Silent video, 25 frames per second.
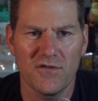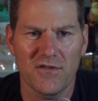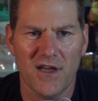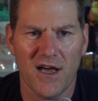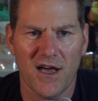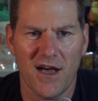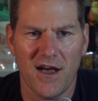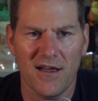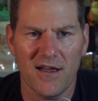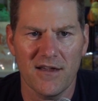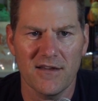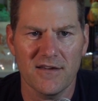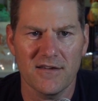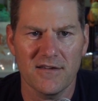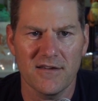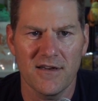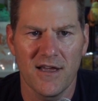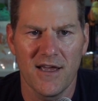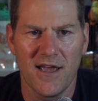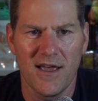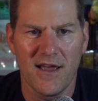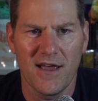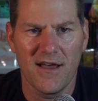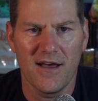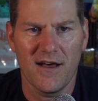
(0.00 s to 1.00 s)
gotten,
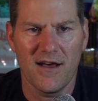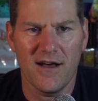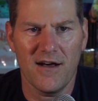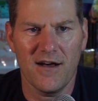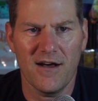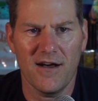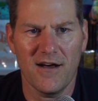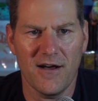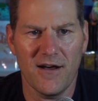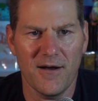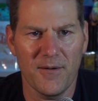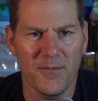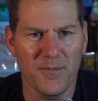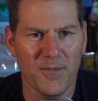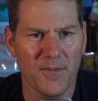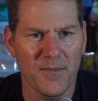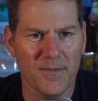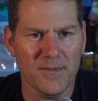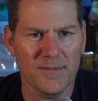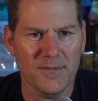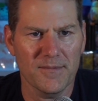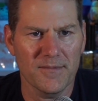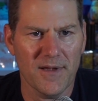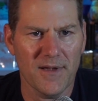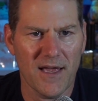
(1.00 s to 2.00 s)

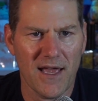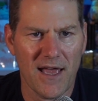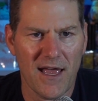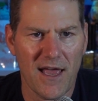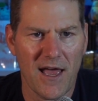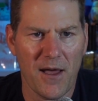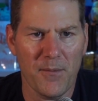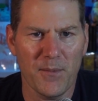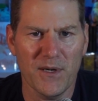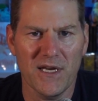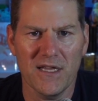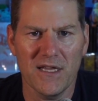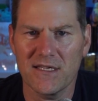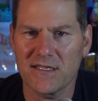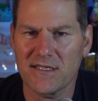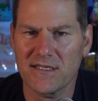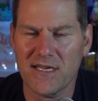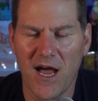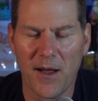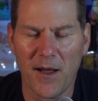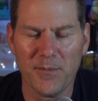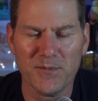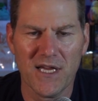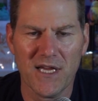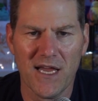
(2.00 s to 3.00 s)
how many of the
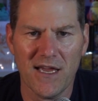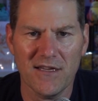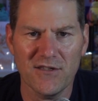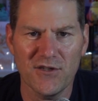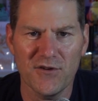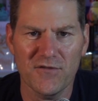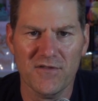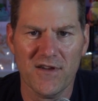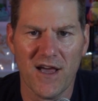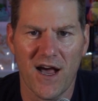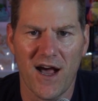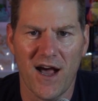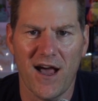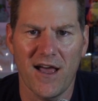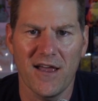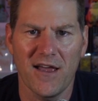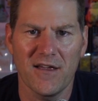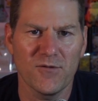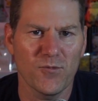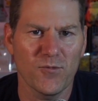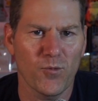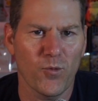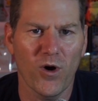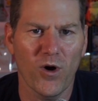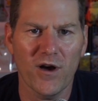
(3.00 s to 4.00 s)
top 10 you've
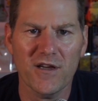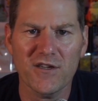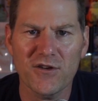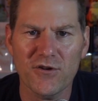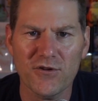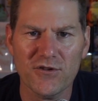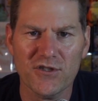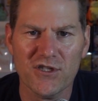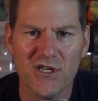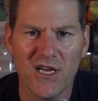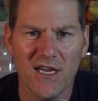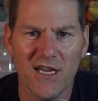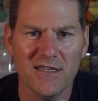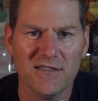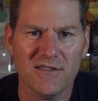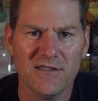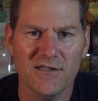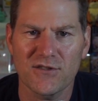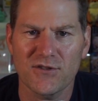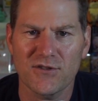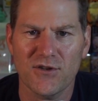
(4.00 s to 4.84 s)
gotten, what your chases